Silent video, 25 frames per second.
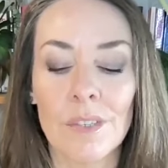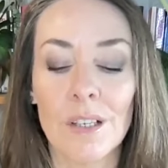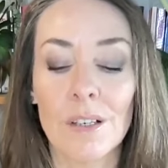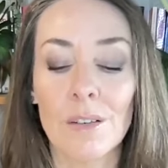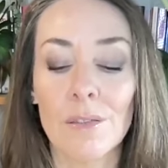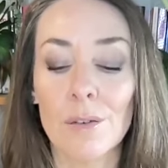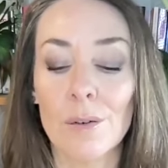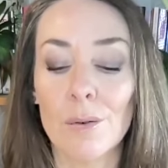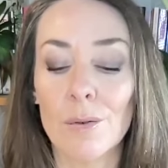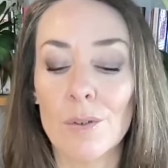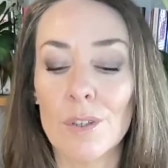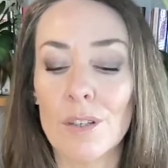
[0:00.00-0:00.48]
And
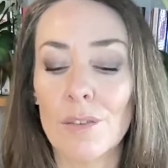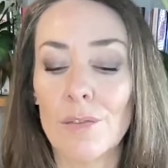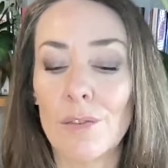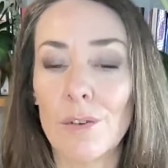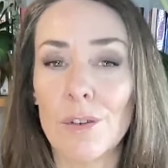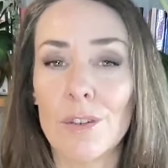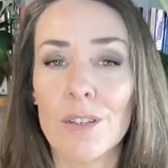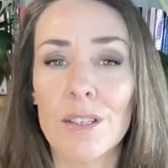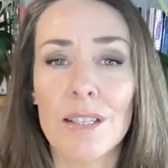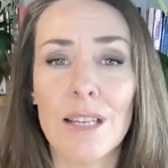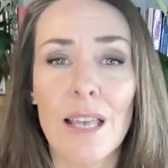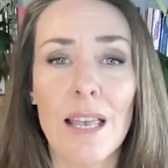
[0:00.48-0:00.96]
of course, if
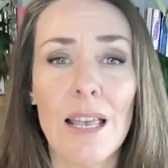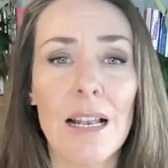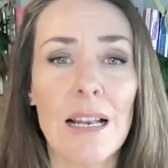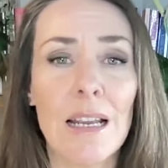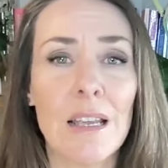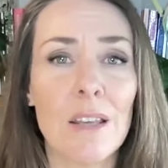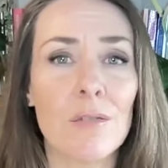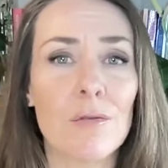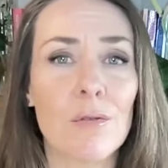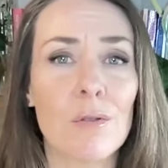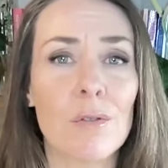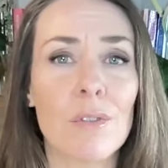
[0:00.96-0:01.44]
you're
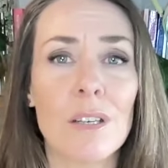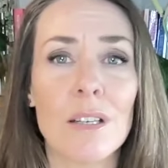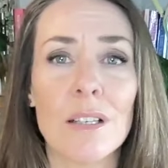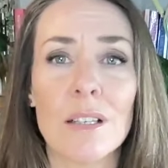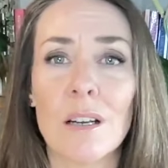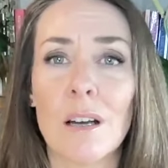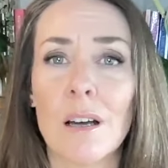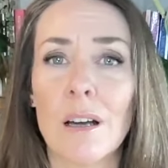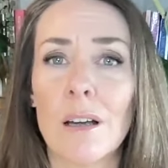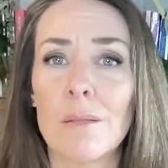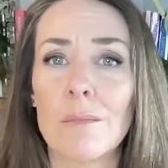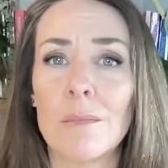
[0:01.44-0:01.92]
sailing through these
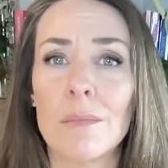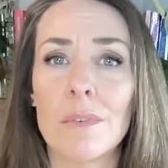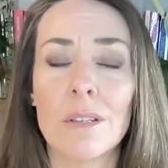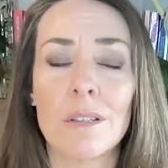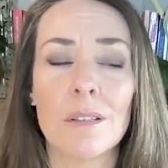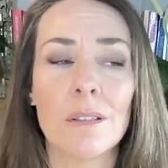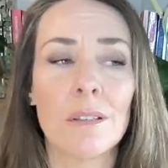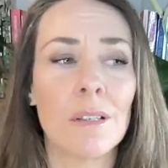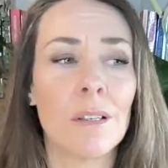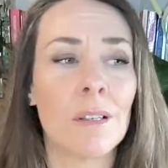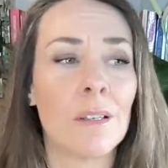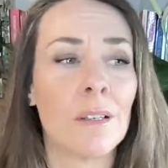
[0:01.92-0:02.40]

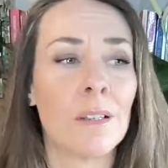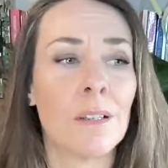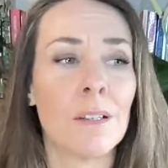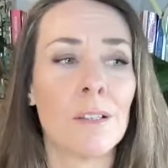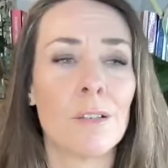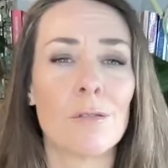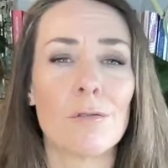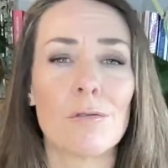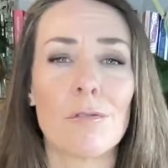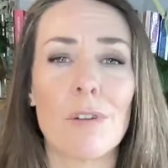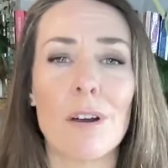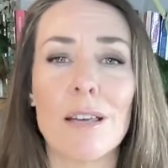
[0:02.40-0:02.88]
times,
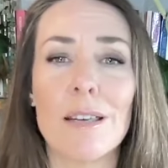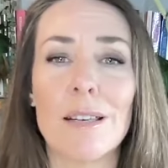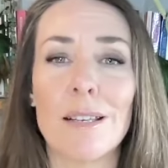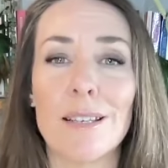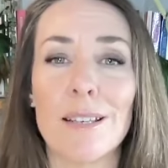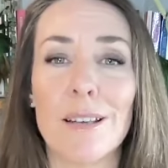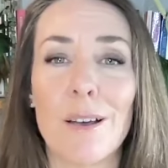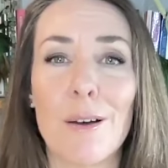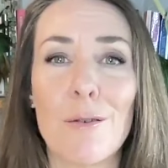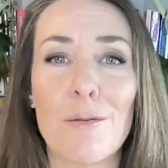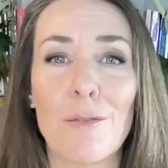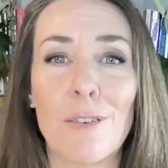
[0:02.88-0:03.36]

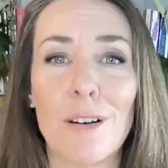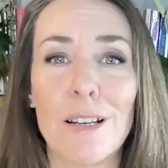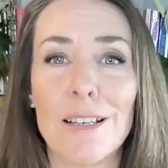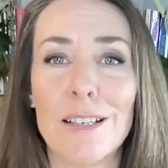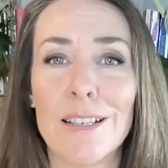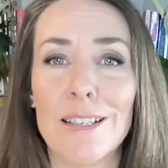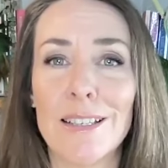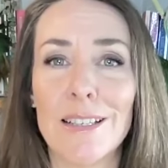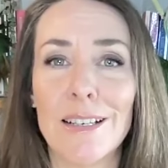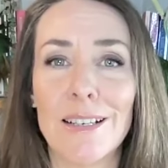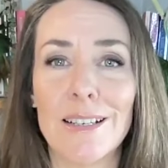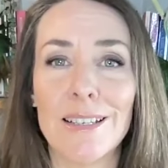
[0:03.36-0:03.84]
great. Hopefully
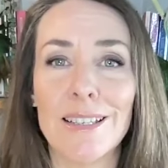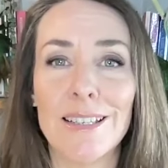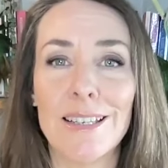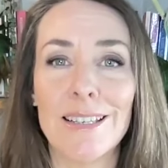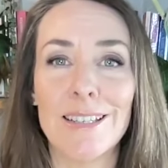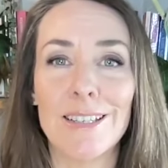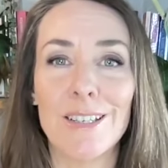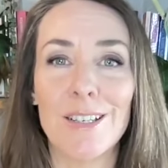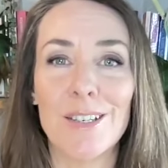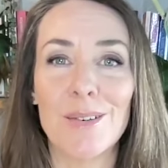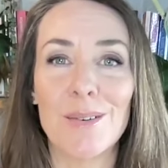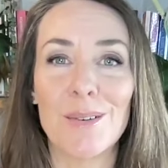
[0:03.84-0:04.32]
it's still
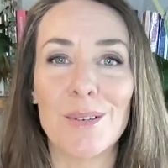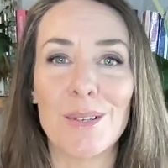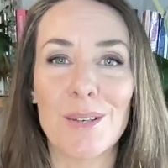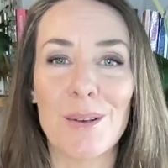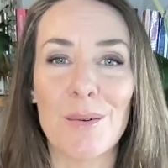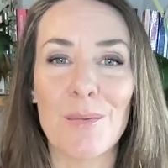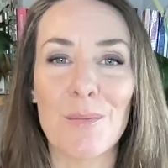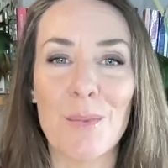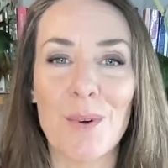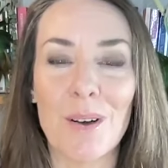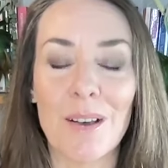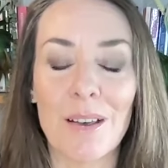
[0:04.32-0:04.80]
assisted you in
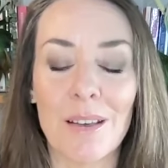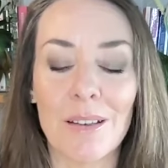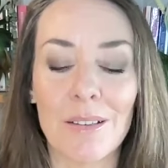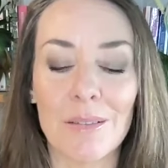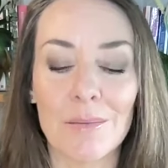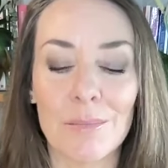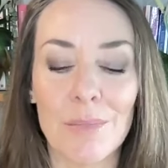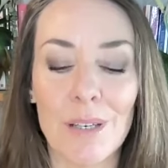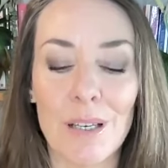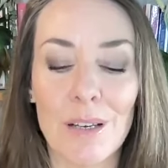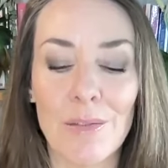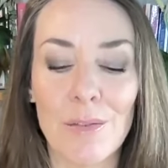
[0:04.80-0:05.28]
some way.
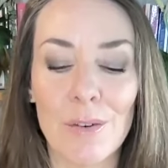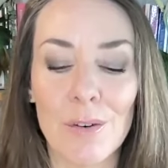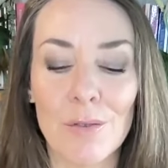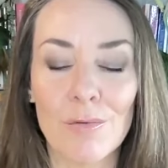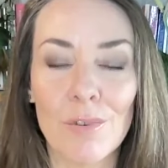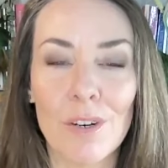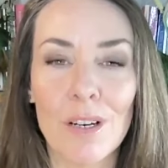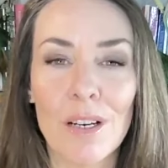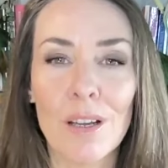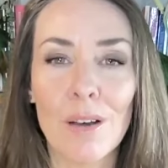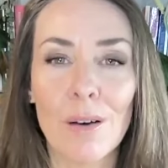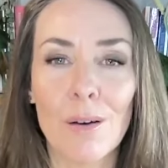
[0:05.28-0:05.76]
But if you're
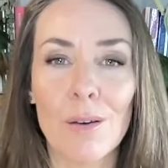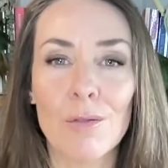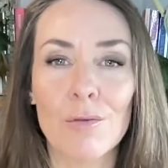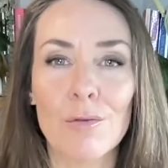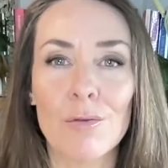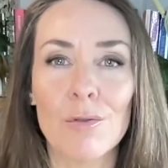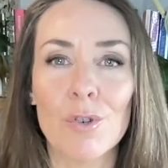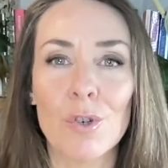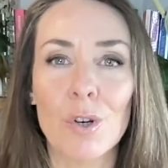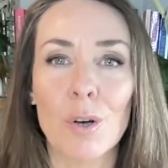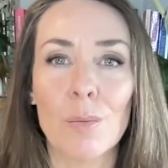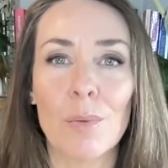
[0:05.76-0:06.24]
really going
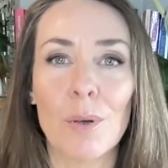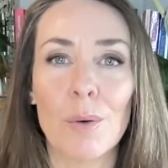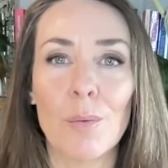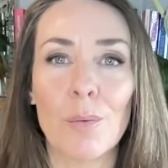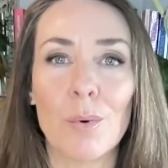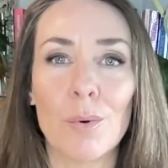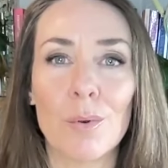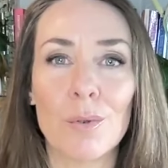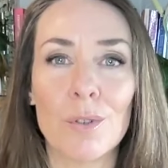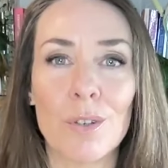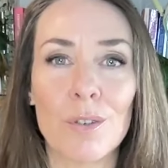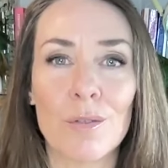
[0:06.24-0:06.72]
through choppy
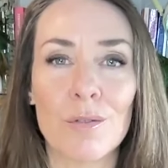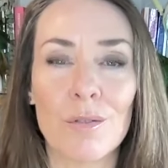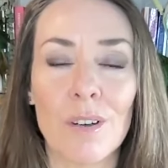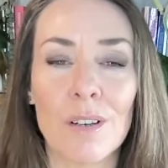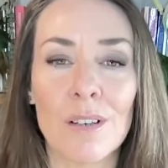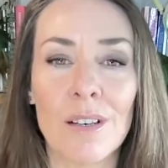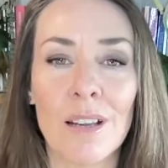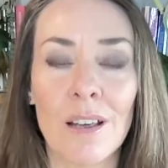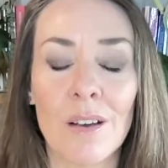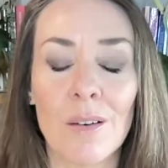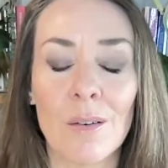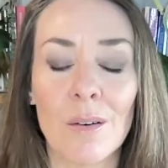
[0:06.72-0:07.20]
waters
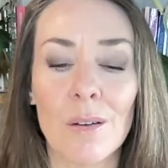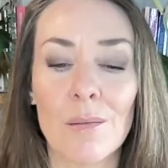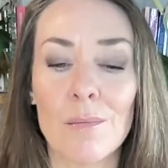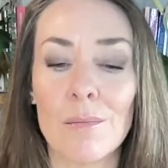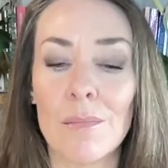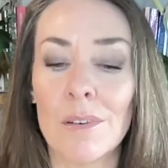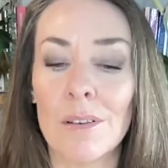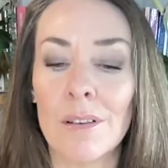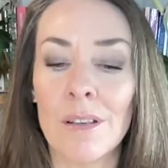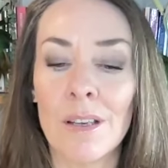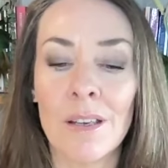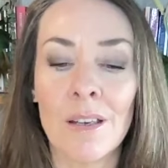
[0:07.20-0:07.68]
right now,
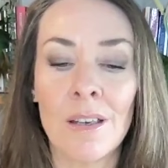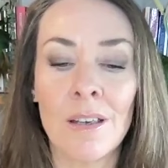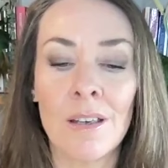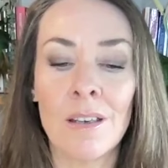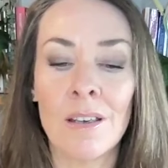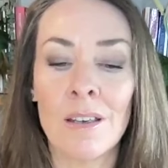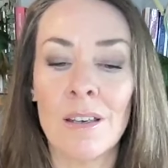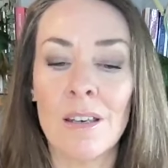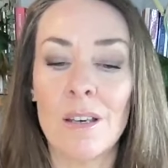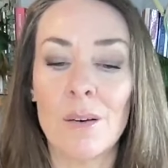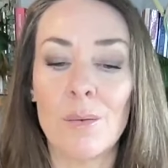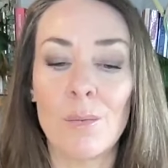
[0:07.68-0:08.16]
I'm
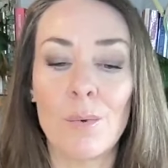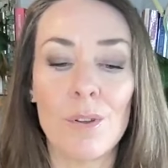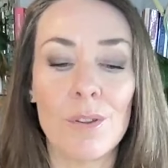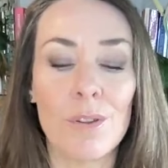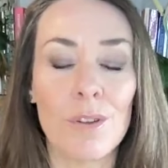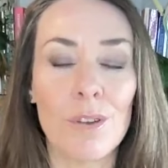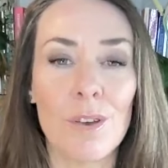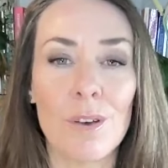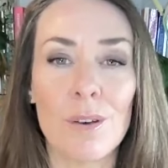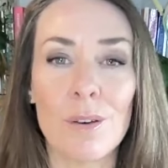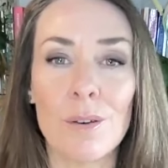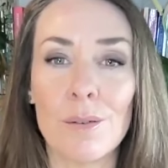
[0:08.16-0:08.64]
here
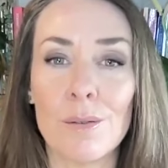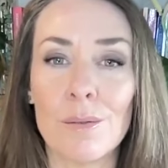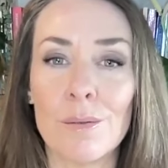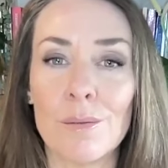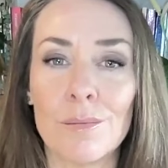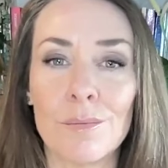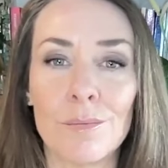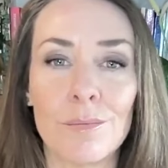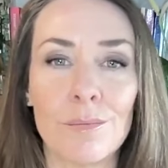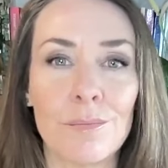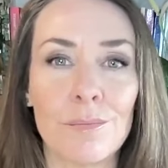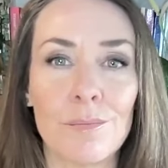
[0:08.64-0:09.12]
with you.